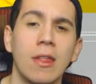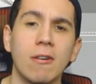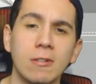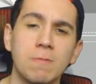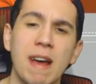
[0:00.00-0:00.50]

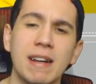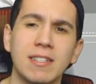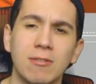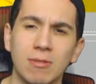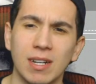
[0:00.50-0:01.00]
those
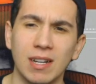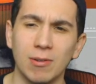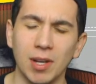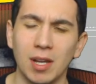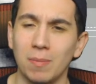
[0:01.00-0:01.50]
packs are really,
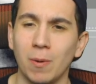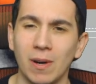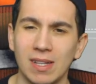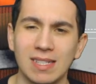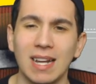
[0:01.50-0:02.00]
really
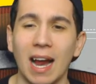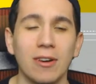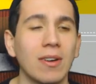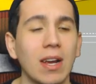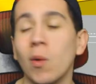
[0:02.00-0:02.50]
pointless. Like, I
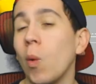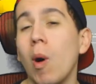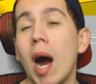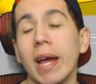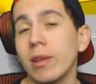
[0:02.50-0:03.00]
don't get
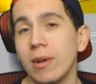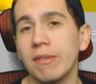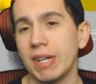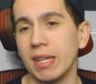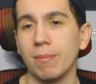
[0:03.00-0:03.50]
why they're
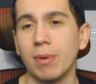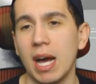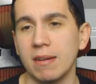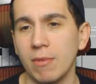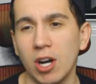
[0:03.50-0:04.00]
even in the
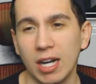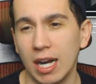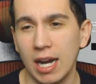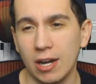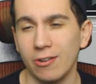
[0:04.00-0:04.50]
black
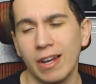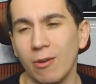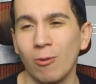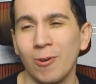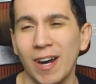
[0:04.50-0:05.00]
market. I don't
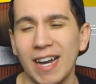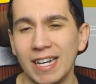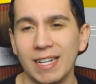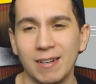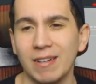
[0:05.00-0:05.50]
get
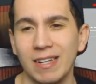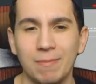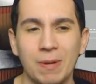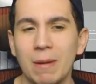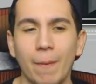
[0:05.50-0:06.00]
what
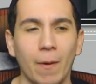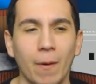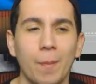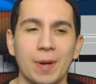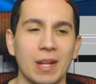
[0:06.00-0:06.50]
people are
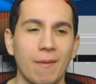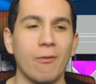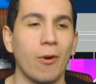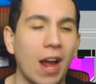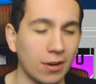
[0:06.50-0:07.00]
opening them
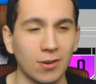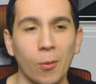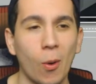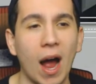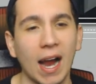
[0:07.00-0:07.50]
for, and I don't
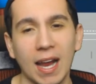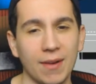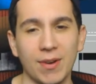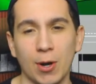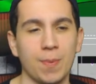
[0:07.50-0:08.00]
know why I
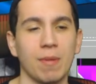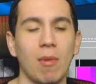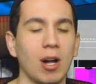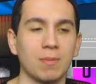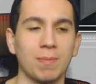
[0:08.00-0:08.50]
even opened
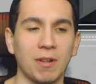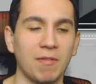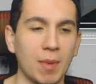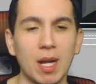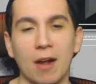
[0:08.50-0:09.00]
multiple of
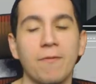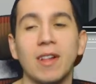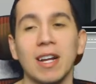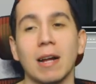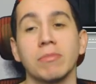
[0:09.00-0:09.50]
them. Like, I
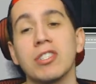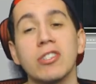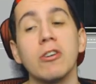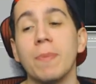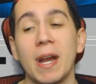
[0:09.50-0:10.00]
feel like I'm
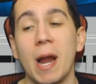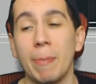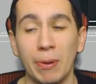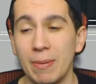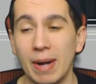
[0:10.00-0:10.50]
stupid and I
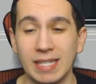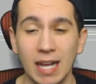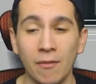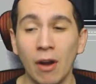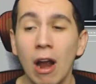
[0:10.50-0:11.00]
played
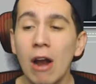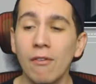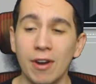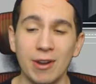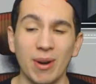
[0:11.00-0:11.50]
myself
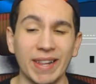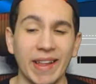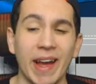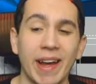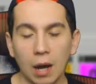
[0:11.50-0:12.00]
for doing
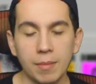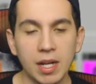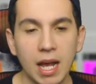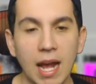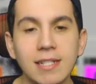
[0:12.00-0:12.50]
that. I'm
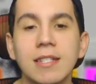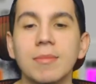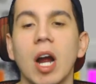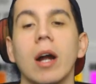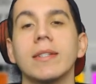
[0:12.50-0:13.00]
gonna add
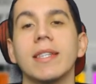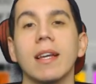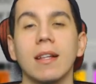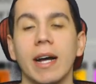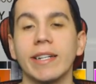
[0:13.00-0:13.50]
some cards to
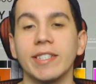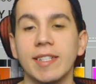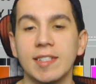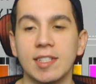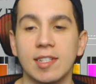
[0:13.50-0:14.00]
the collection
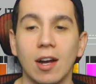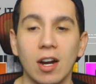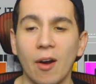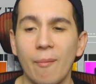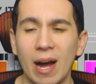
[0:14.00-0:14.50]
and just
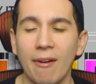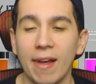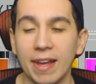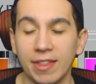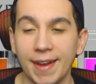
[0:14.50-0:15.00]
talk about,
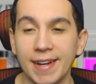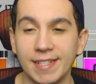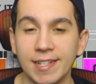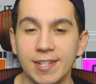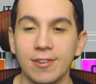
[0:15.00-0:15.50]
like,
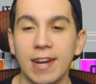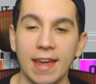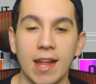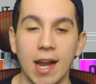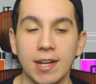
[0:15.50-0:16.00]
things in
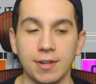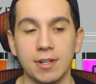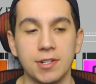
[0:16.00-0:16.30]
2K that I don't